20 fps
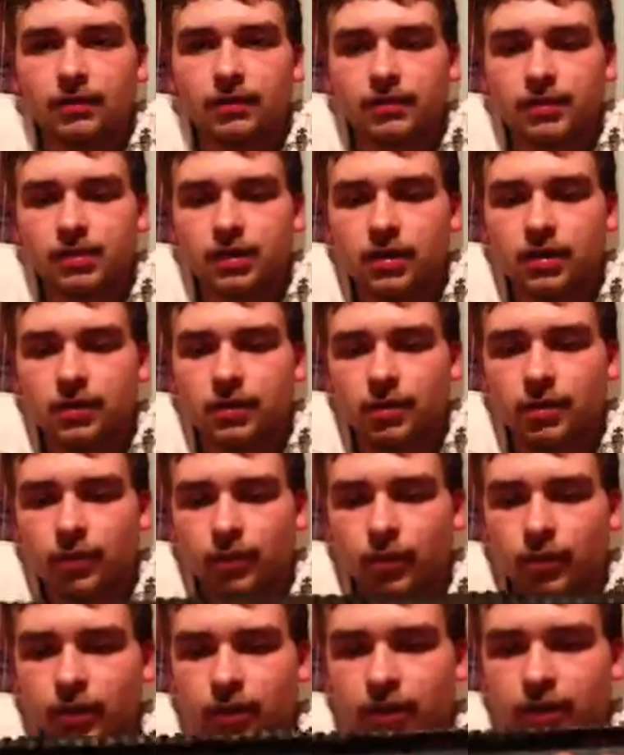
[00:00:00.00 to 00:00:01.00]
So
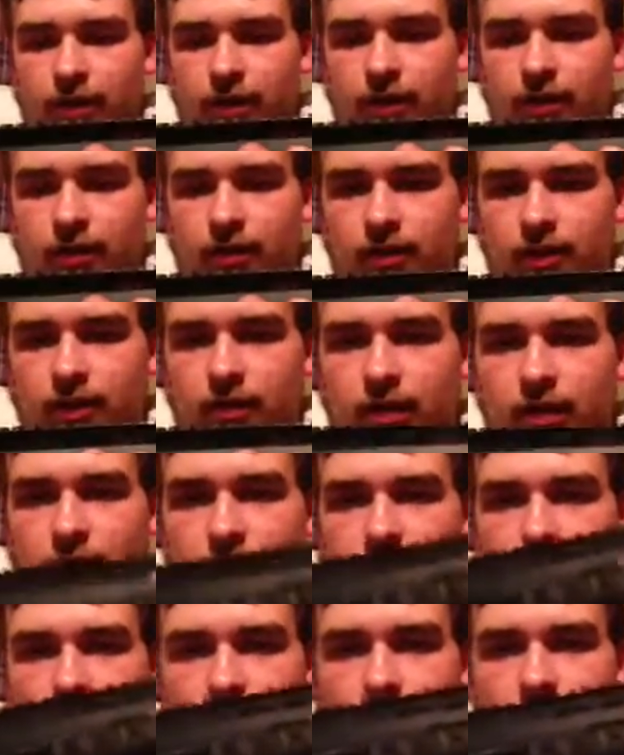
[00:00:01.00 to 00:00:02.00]
one thing that you guys
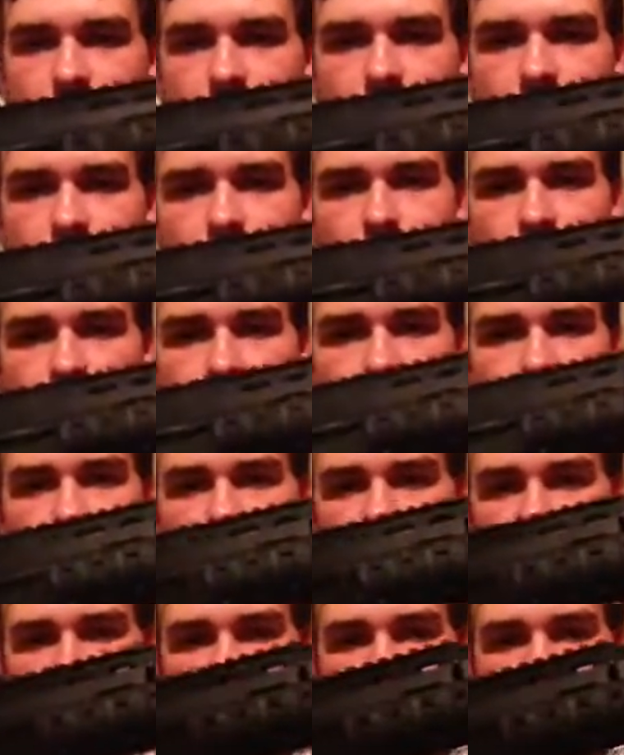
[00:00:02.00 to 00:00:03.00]
are probably noticing, where's the
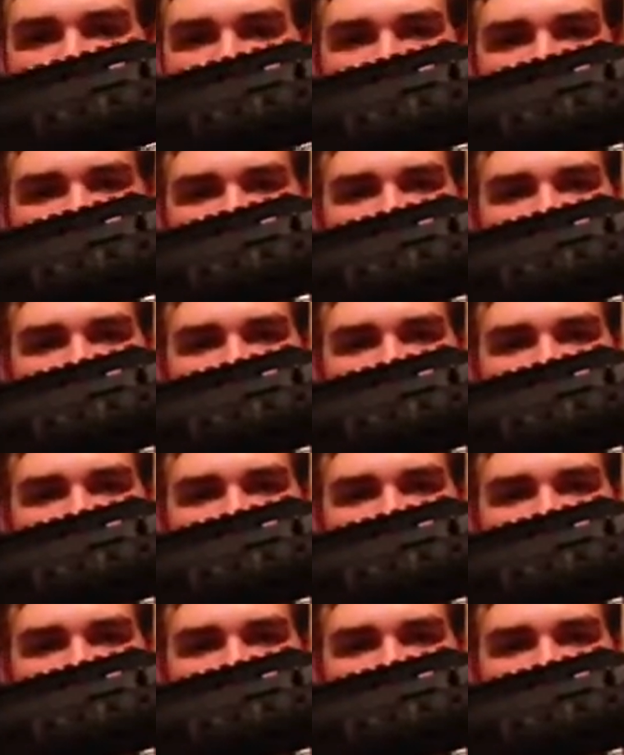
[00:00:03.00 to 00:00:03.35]
foregrip?